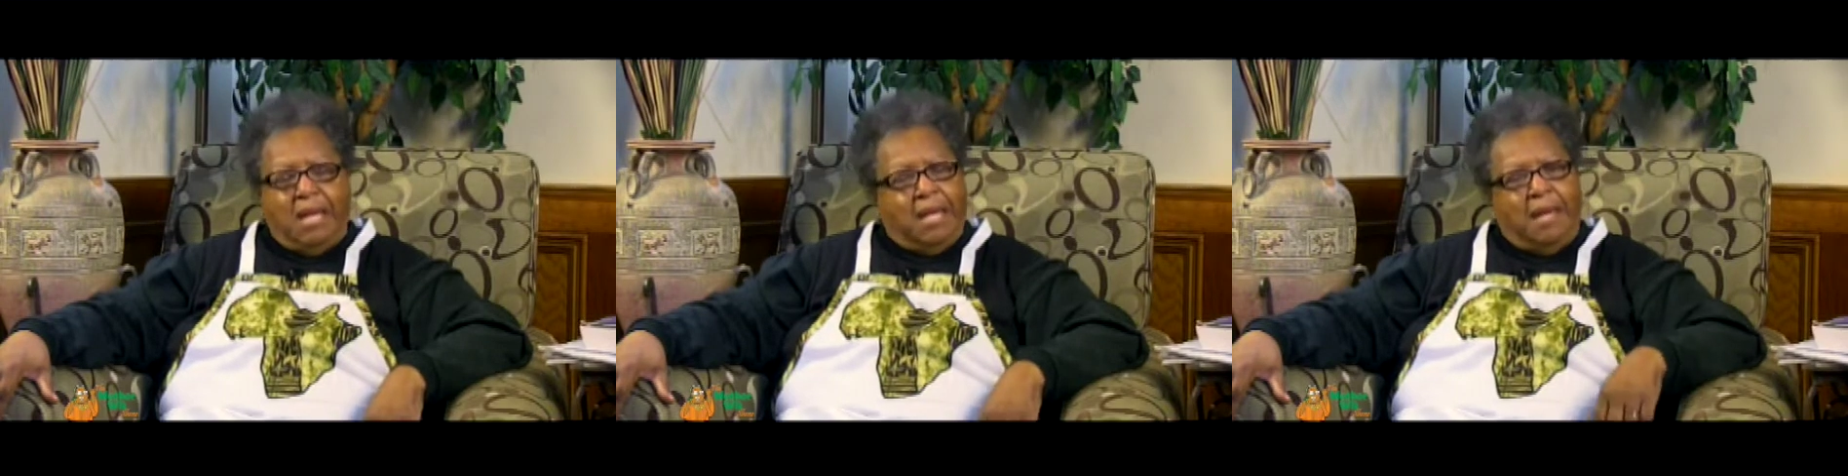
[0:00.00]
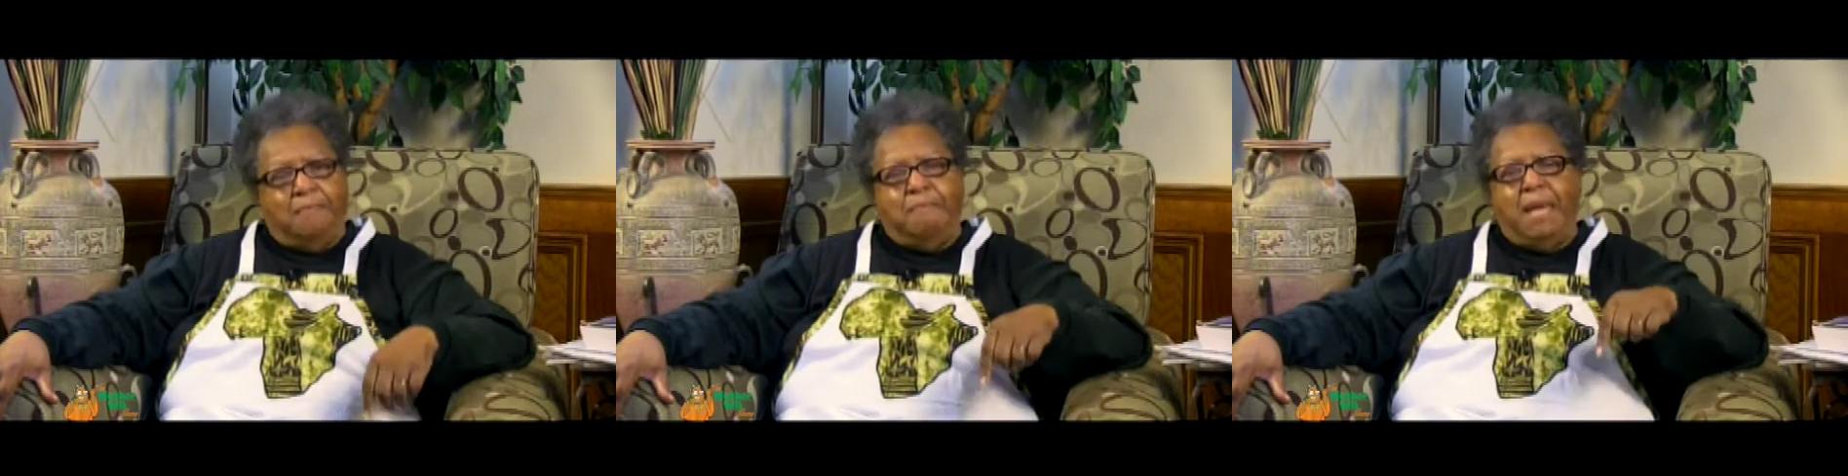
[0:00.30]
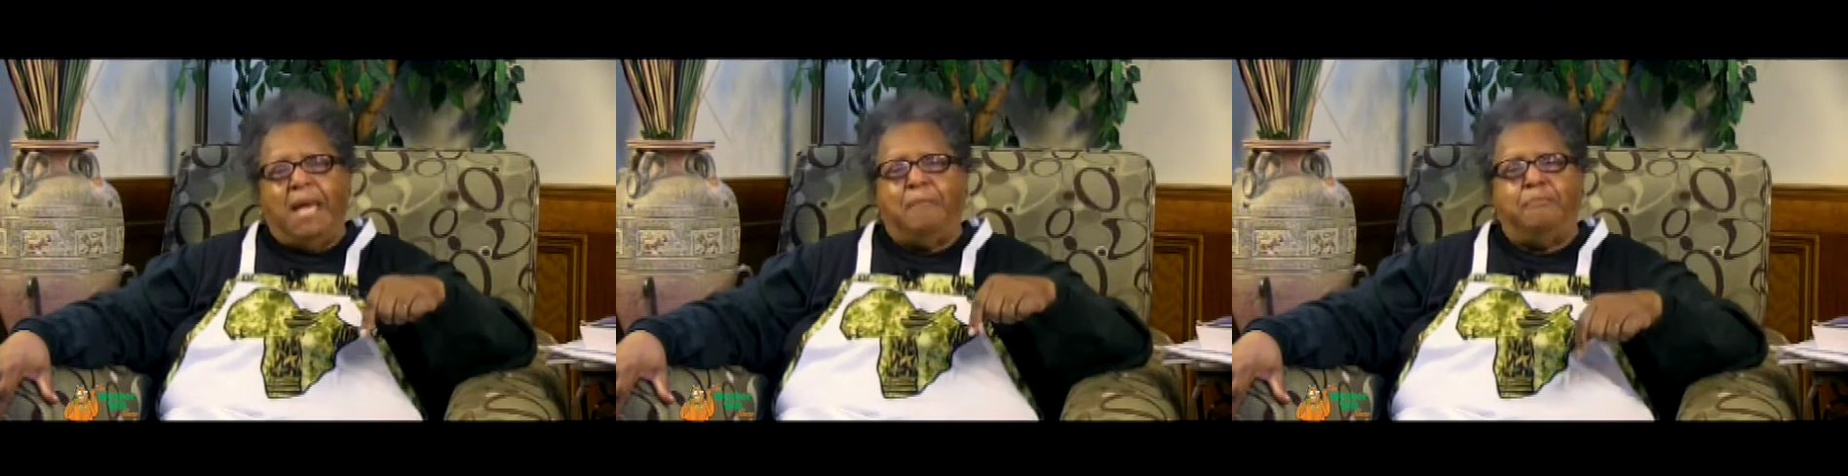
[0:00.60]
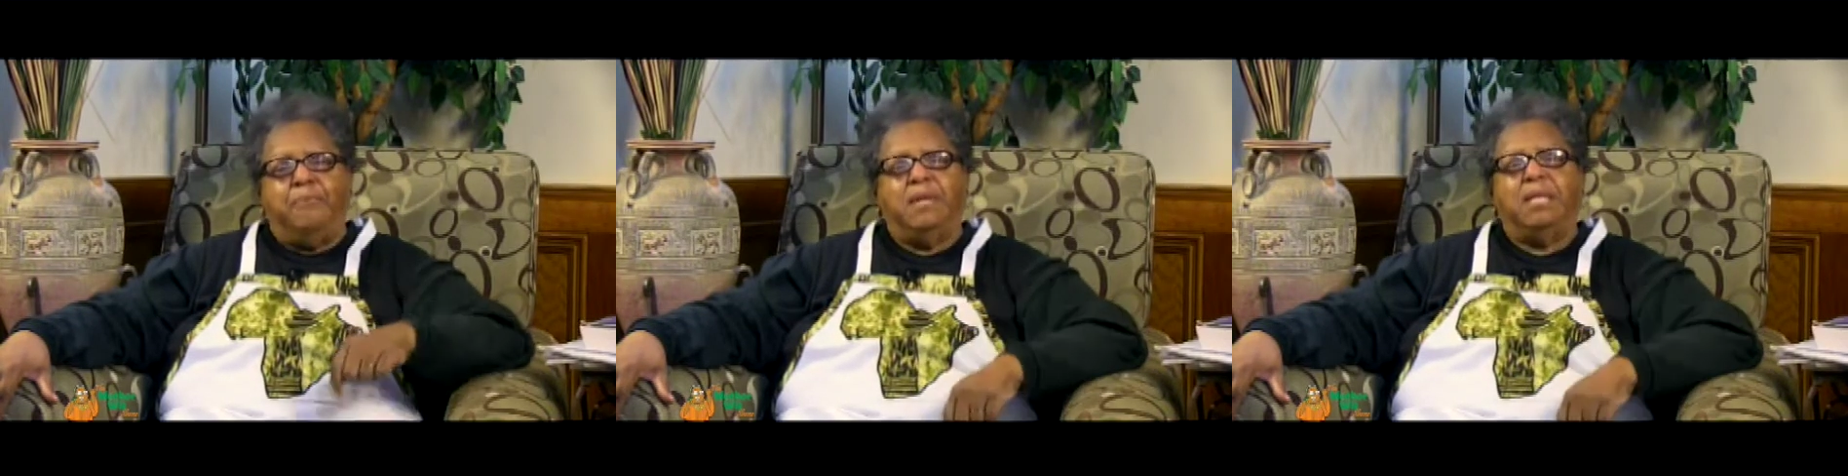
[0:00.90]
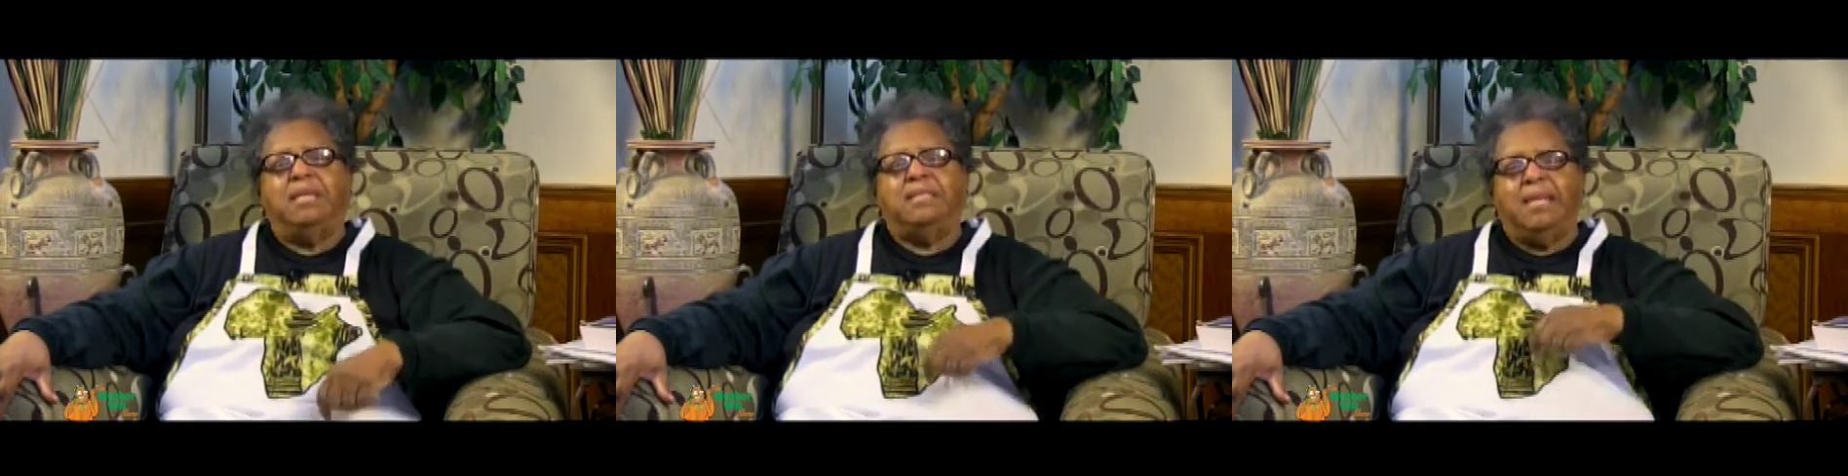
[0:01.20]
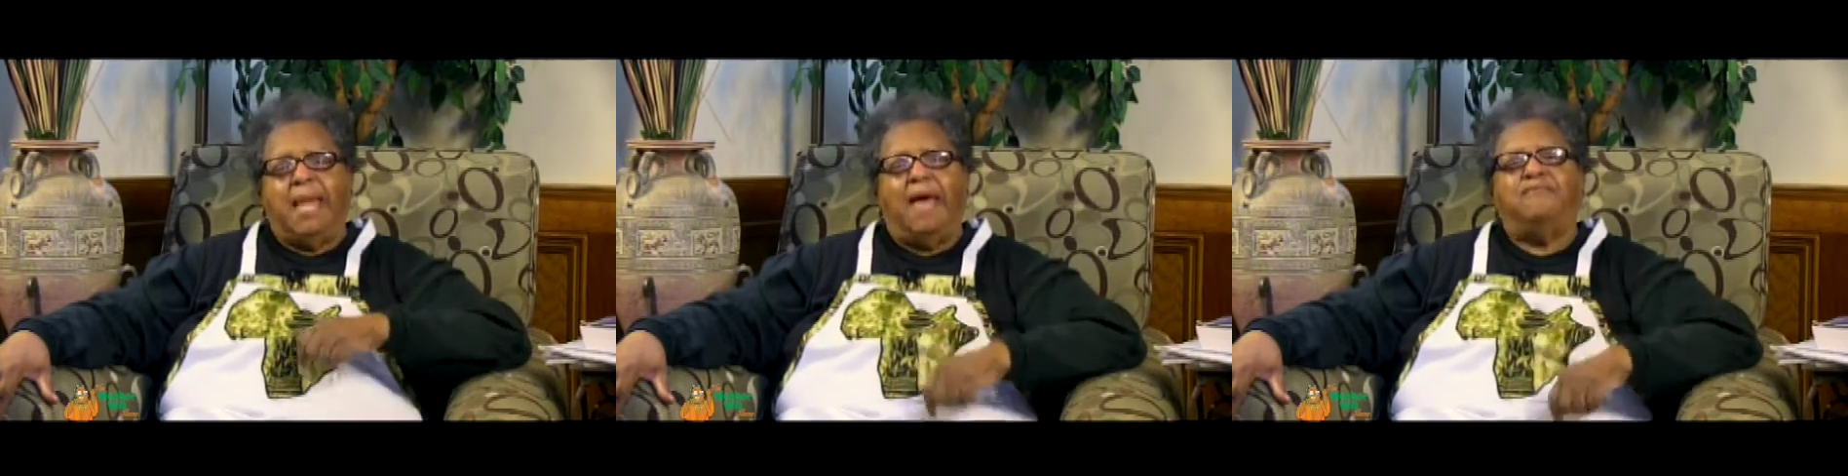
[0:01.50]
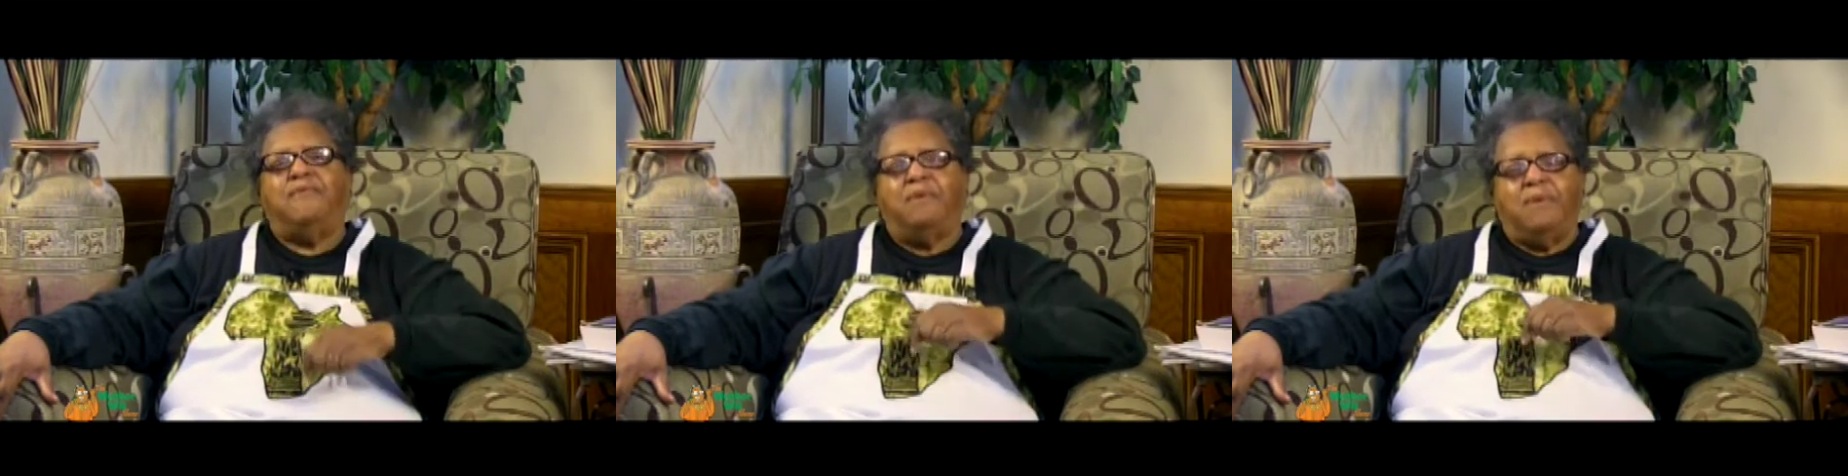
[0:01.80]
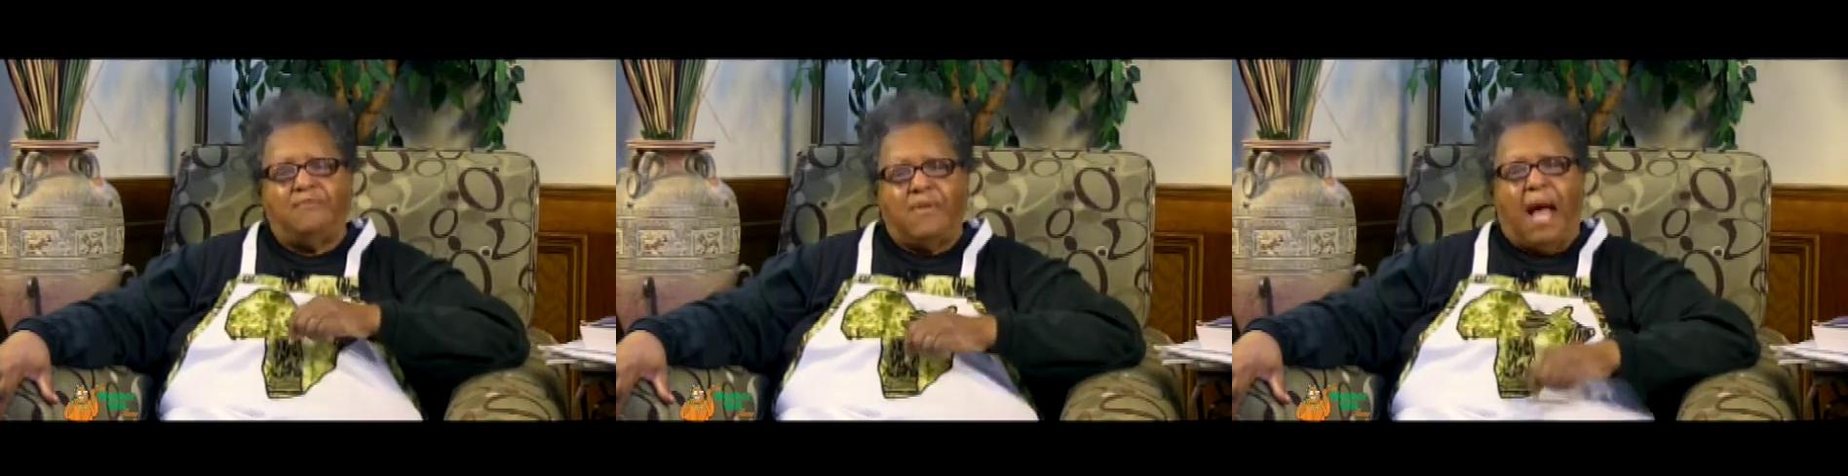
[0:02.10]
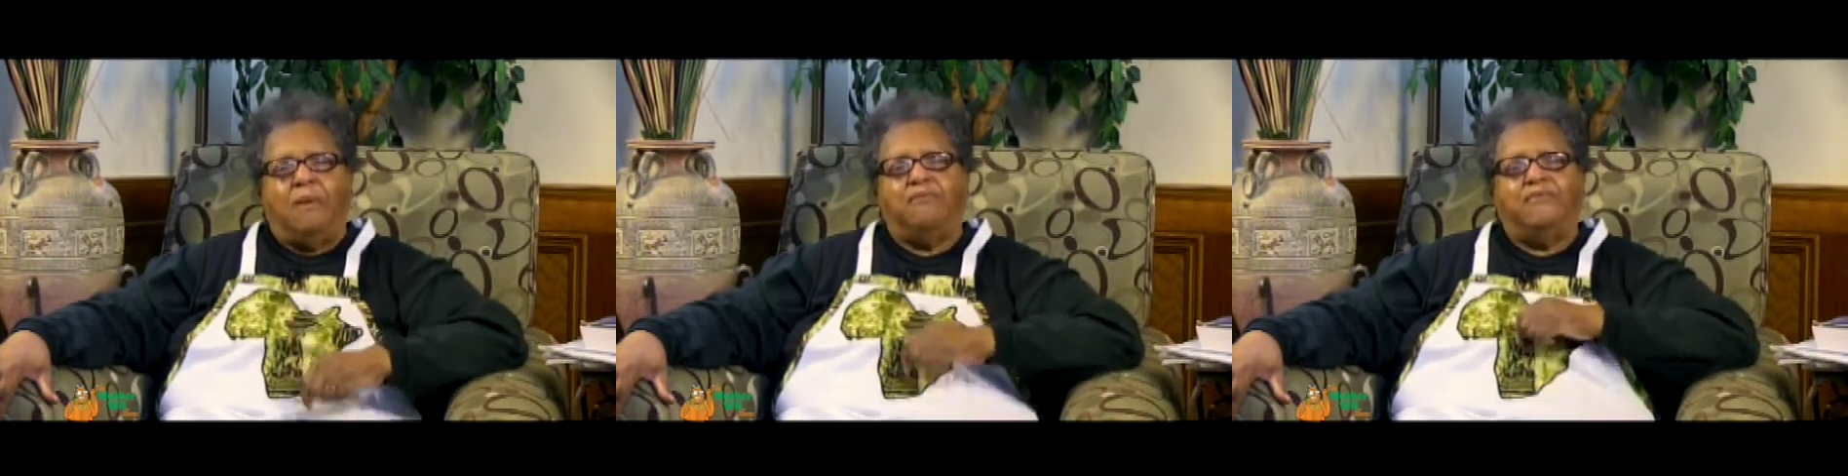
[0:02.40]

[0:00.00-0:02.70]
that man put his life out